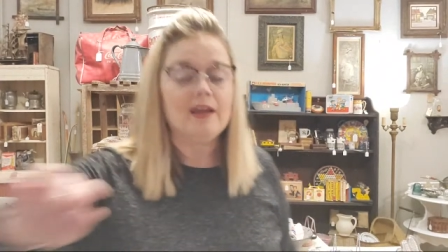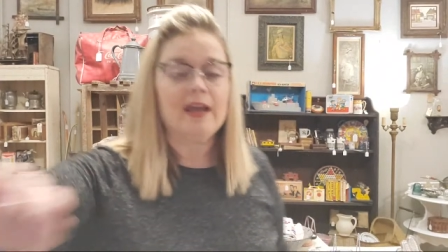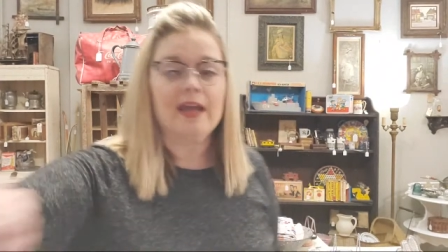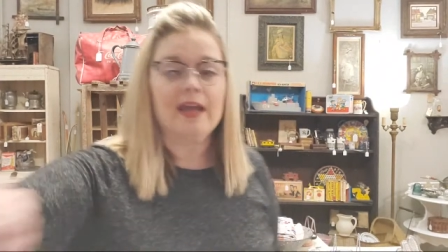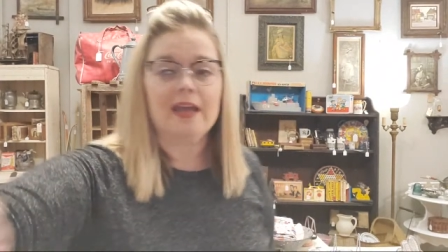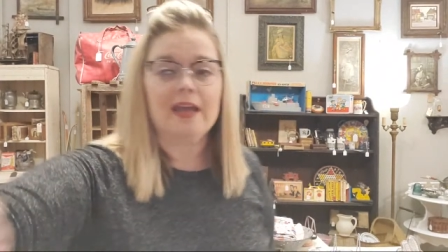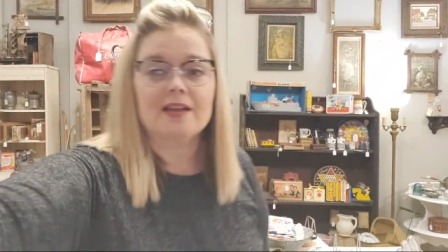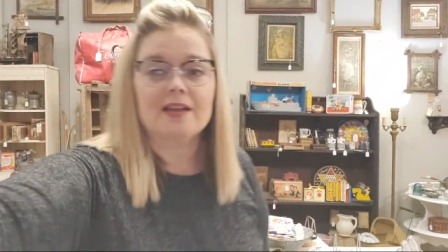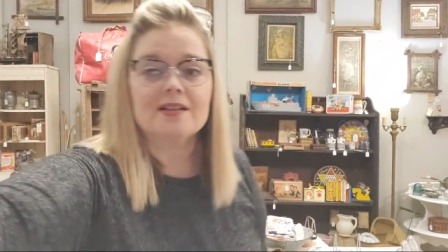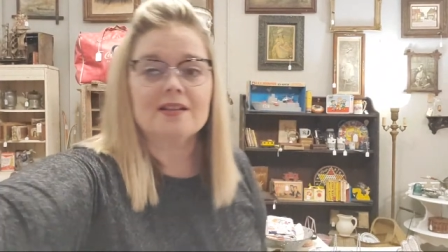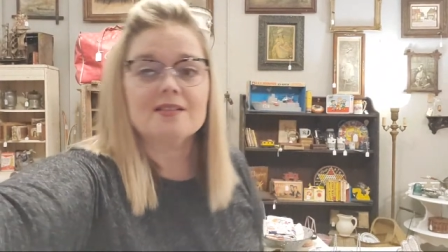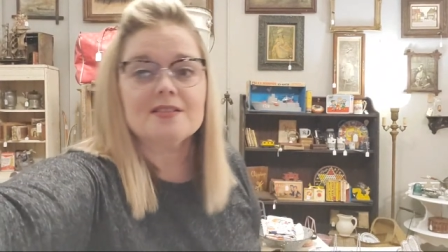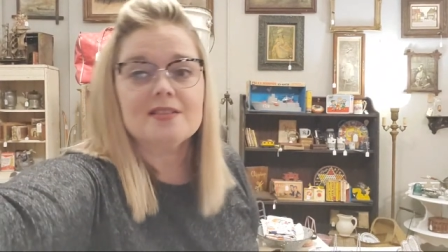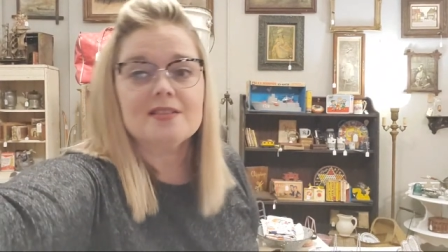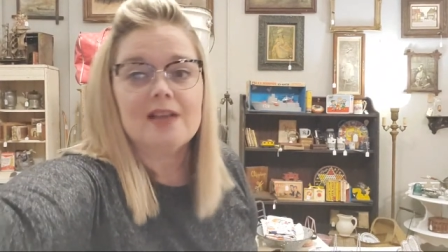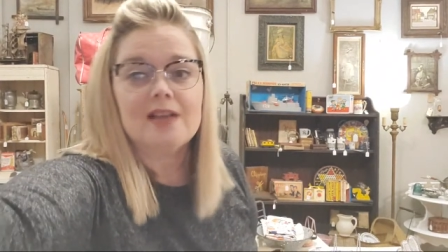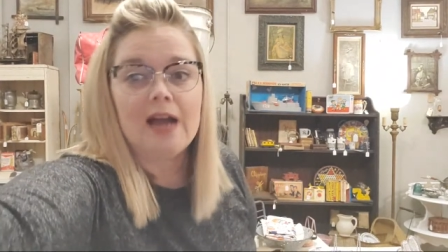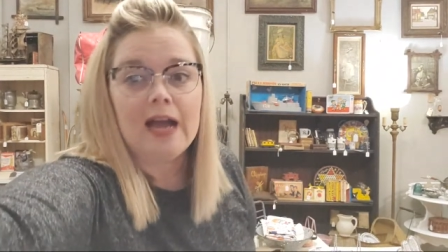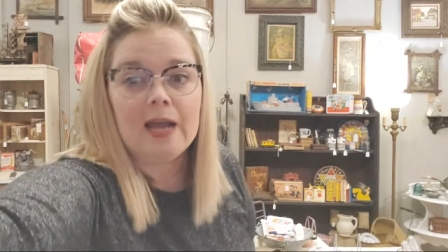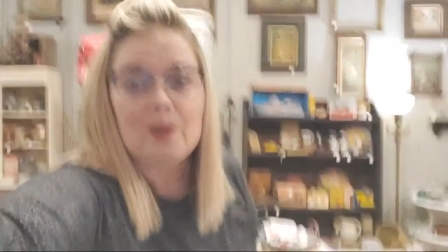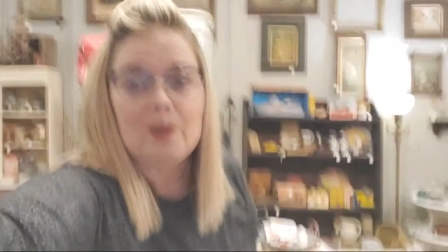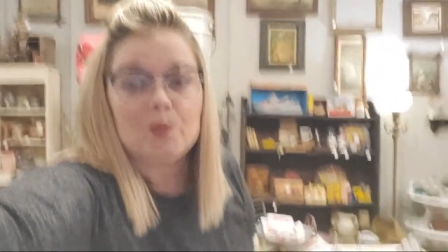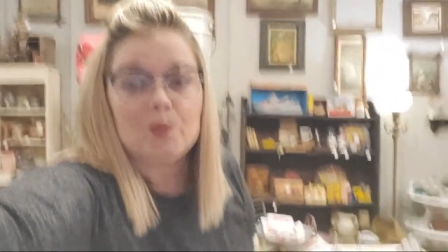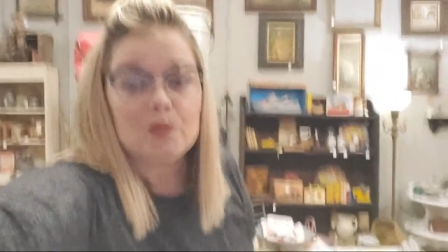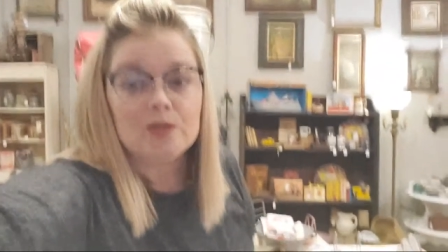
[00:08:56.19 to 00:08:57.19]
and
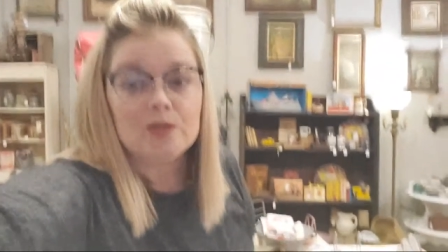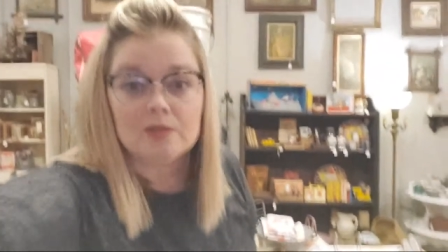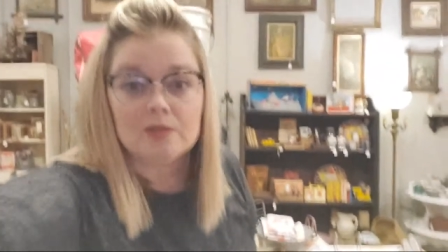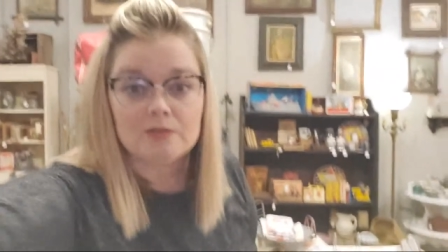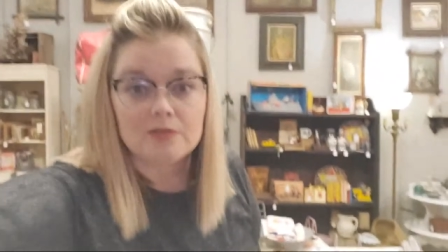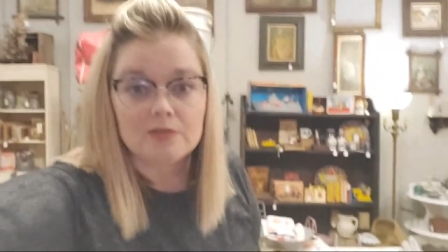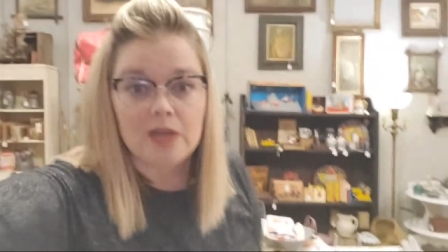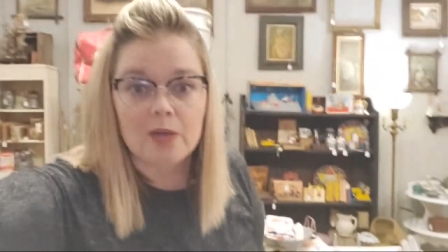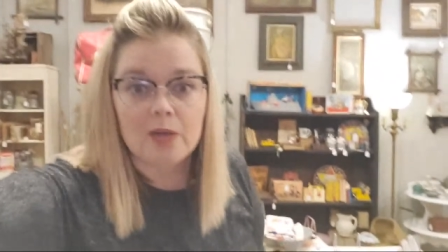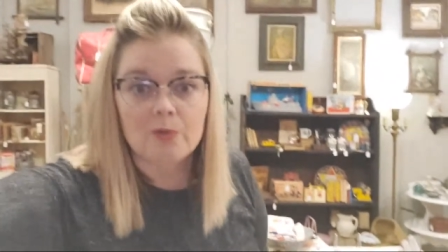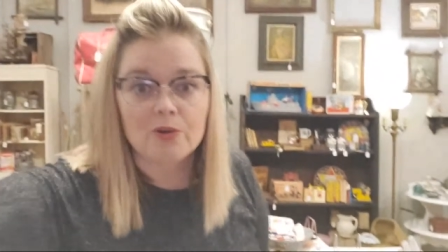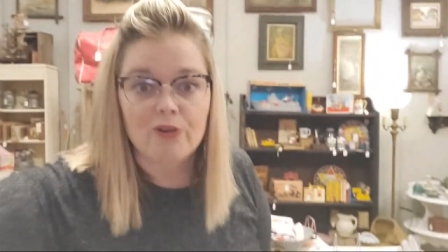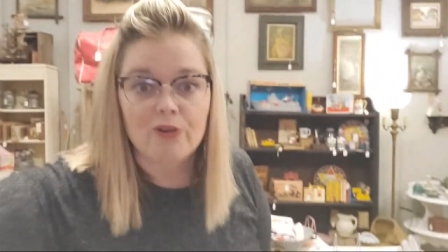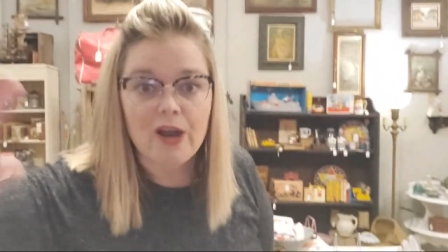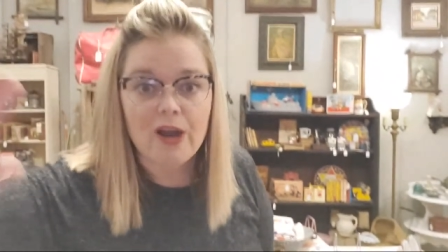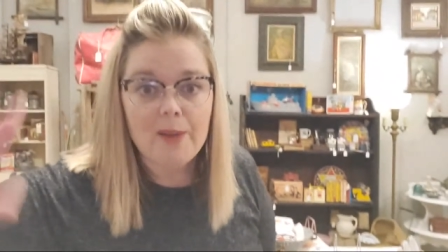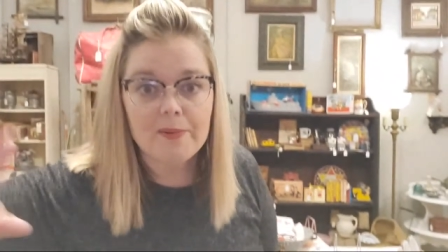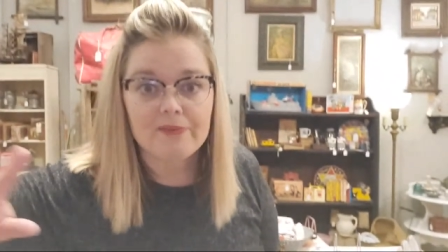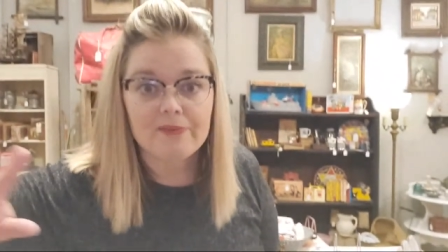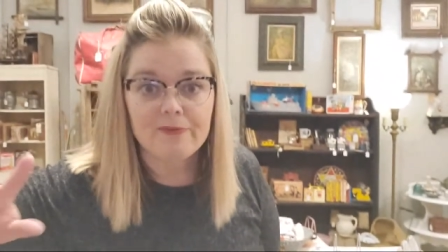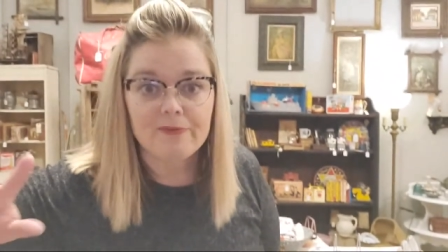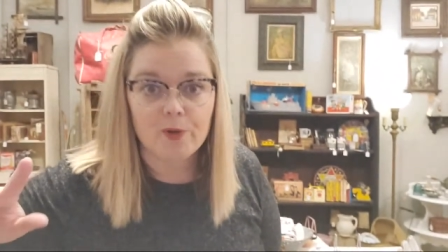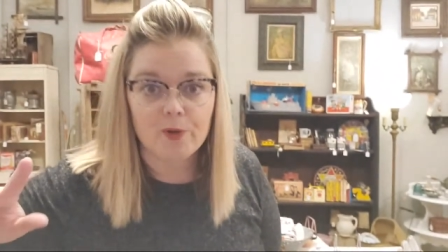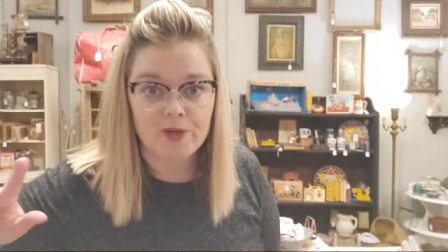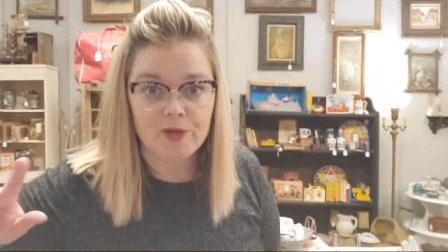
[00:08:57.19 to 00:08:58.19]
I will I will grab
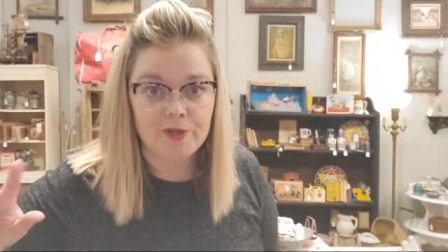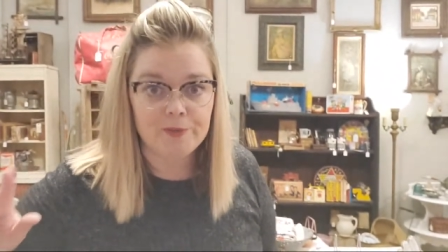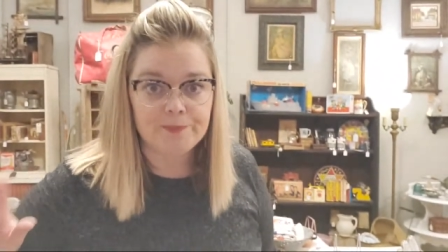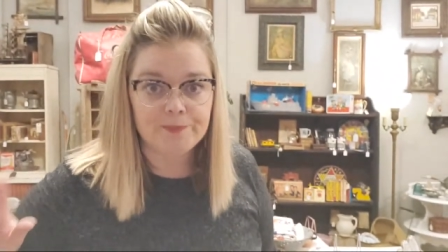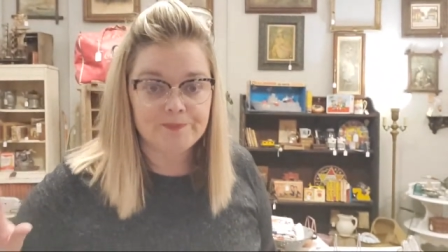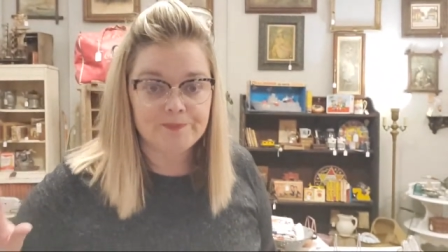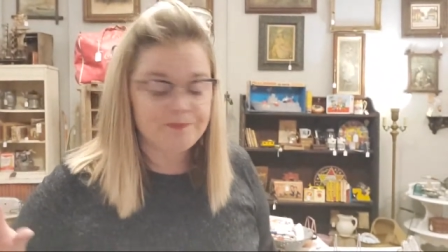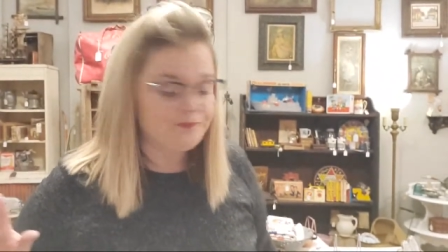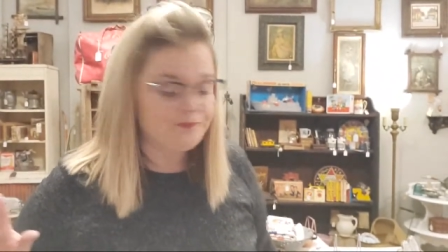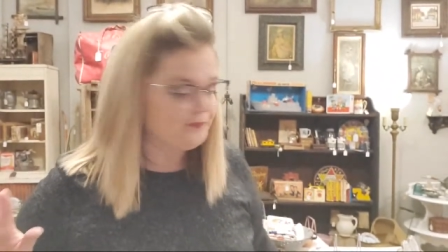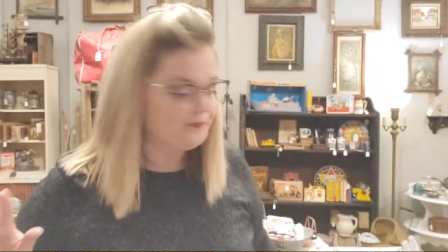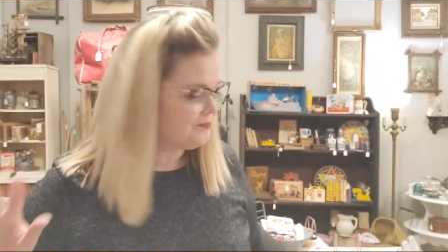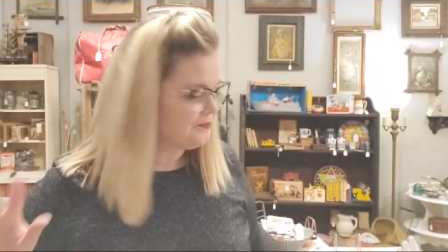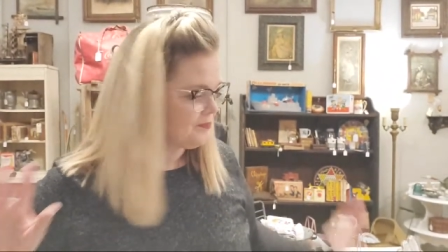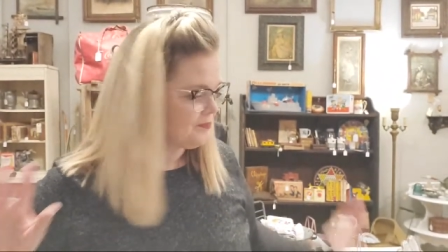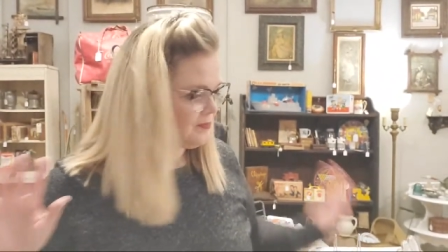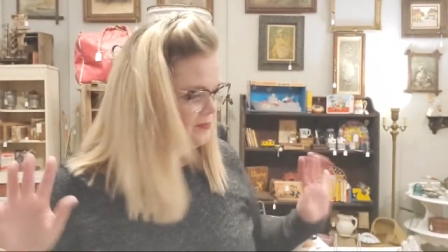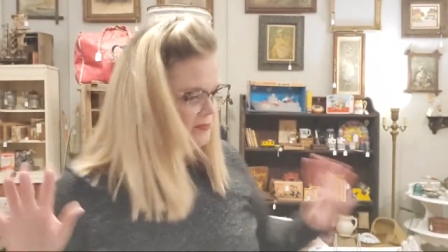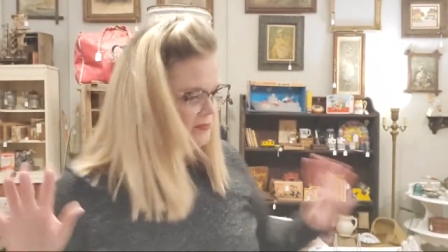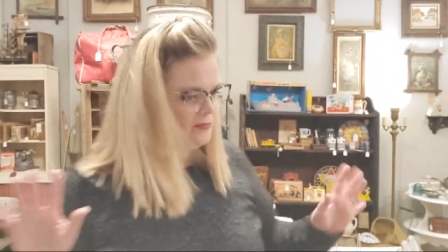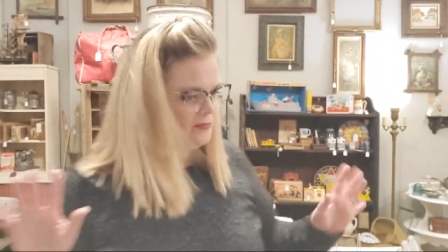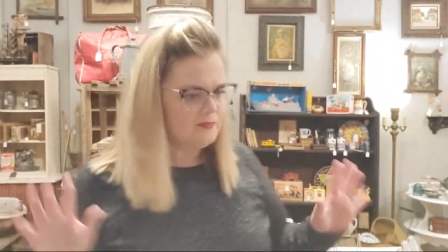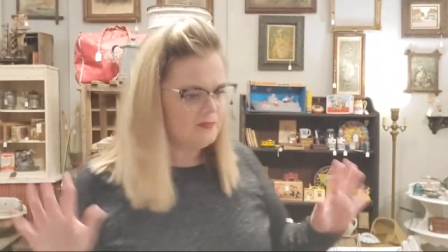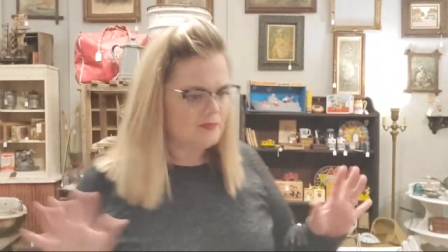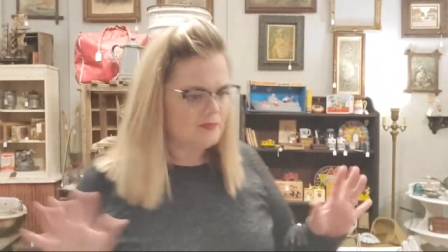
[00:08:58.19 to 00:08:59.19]
it for you.
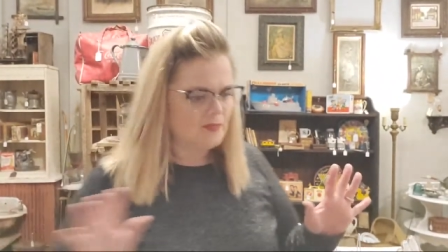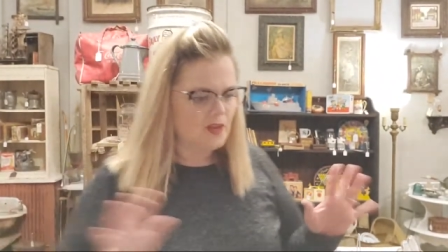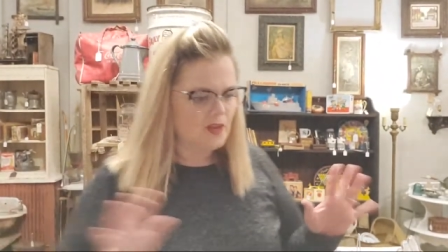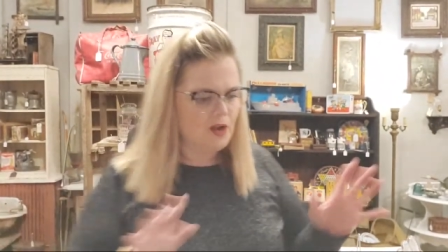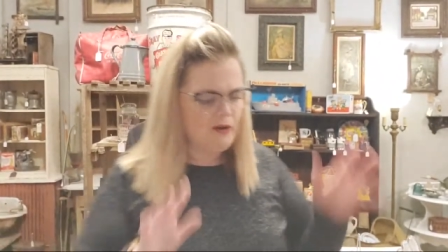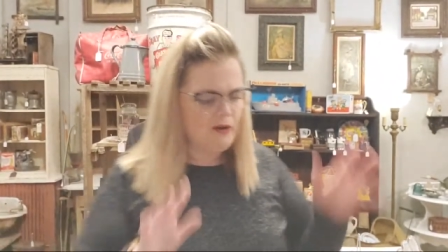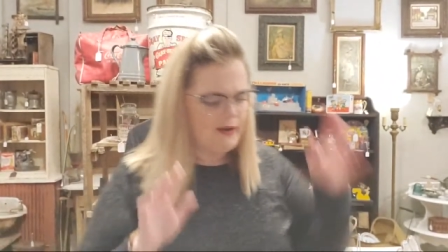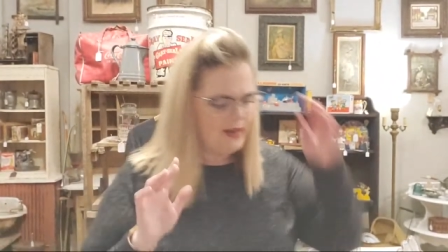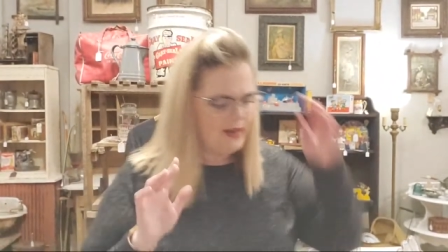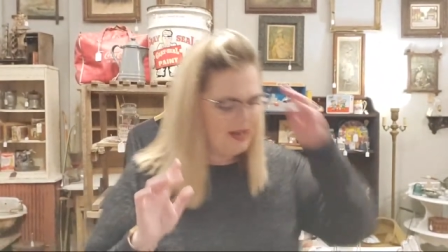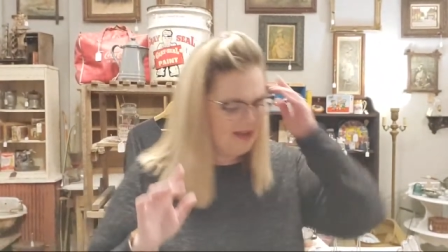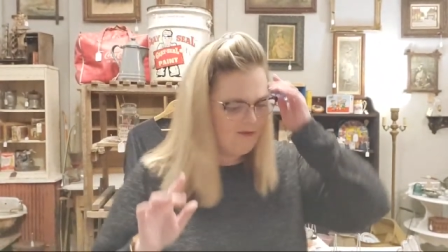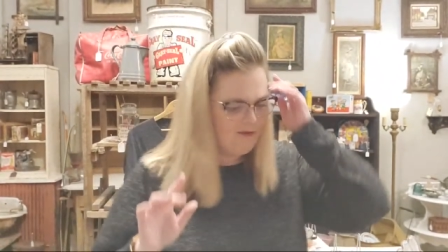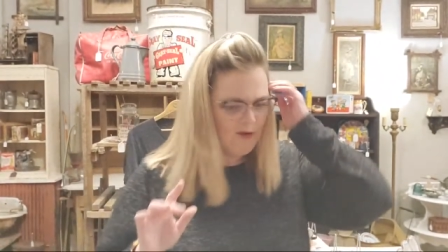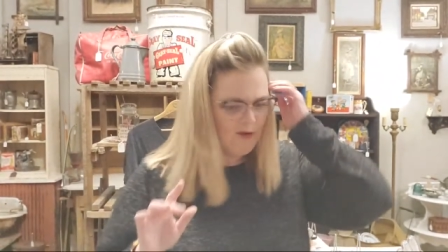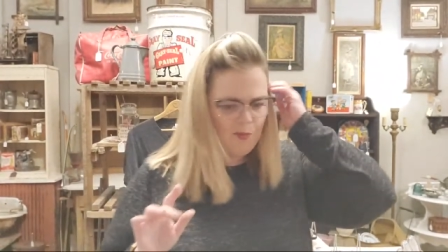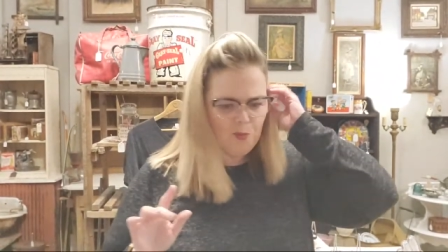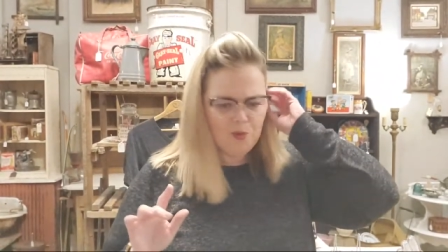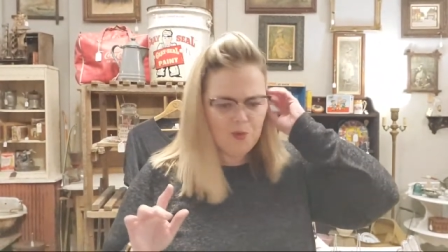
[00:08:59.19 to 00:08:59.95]
All right, I have one